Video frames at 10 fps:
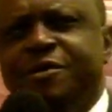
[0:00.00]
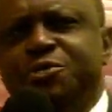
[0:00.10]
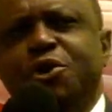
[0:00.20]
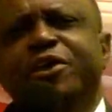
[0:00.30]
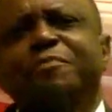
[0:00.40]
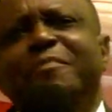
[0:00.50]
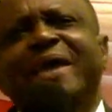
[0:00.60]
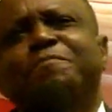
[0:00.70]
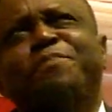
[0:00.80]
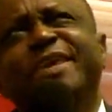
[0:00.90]
So he made
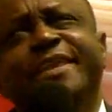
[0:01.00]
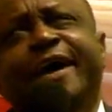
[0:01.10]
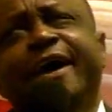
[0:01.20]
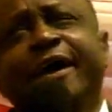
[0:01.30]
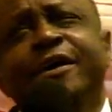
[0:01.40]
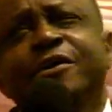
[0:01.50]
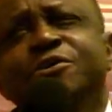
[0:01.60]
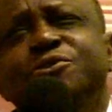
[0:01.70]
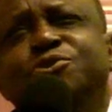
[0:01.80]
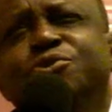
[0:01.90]
Peter
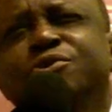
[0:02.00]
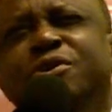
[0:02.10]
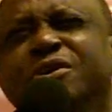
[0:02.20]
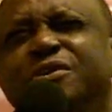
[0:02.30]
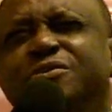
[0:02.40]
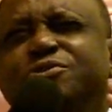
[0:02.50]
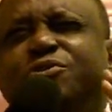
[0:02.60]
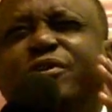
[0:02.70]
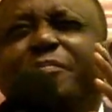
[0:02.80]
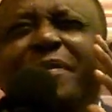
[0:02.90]
to
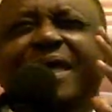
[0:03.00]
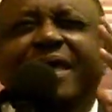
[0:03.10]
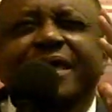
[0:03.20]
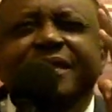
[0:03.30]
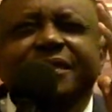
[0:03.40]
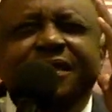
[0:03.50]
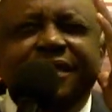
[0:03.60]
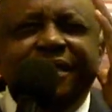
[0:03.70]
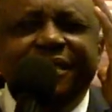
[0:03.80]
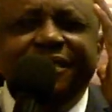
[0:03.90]
remain
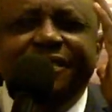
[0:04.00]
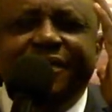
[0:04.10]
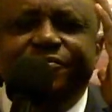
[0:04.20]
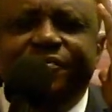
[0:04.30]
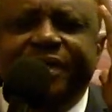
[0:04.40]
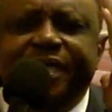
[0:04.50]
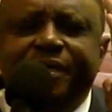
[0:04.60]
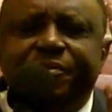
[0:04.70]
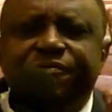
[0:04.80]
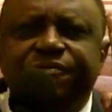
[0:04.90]
in that
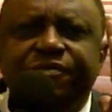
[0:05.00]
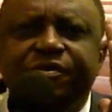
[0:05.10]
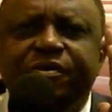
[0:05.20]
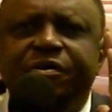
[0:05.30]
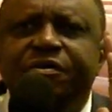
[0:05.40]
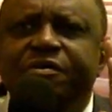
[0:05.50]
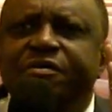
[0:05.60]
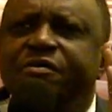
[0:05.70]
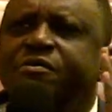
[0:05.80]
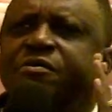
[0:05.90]
realm of
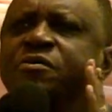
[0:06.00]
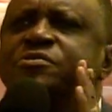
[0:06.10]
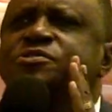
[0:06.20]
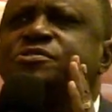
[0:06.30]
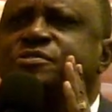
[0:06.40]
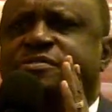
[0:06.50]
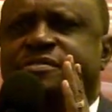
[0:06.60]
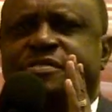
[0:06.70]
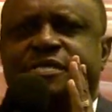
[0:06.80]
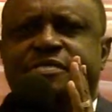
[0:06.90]

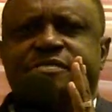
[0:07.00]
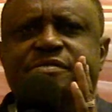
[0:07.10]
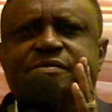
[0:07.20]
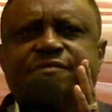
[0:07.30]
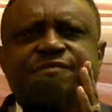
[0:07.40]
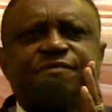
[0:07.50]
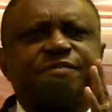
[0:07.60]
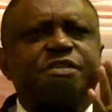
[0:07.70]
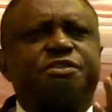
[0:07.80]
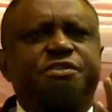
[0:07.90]
unconsciousness, of
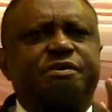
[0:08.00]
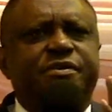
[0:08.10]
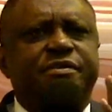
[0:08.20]
vision.